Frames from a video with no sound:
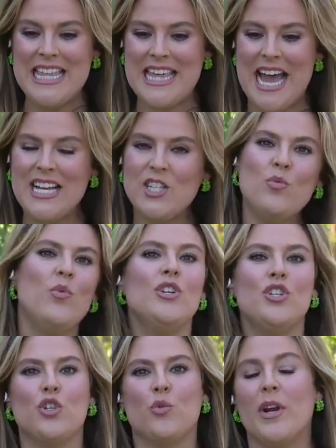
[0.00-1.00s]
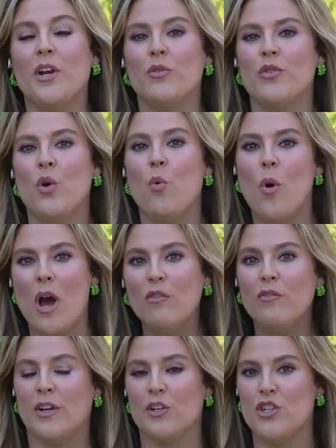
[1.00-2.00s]
That's what triggered the
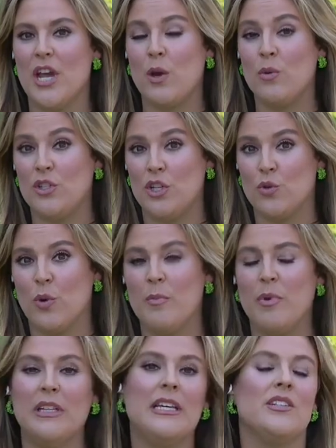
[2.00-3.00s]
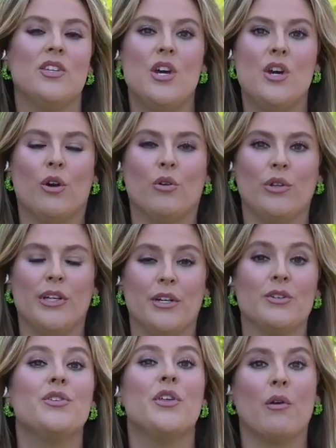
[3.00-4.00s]
welfare check with Detroit police
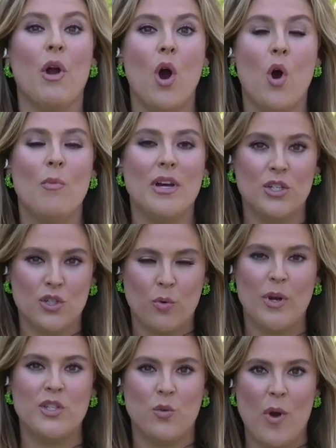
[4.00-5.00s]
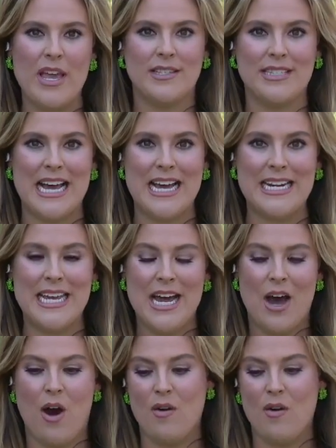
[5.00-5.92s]
earlier to their home on Detroit's west side.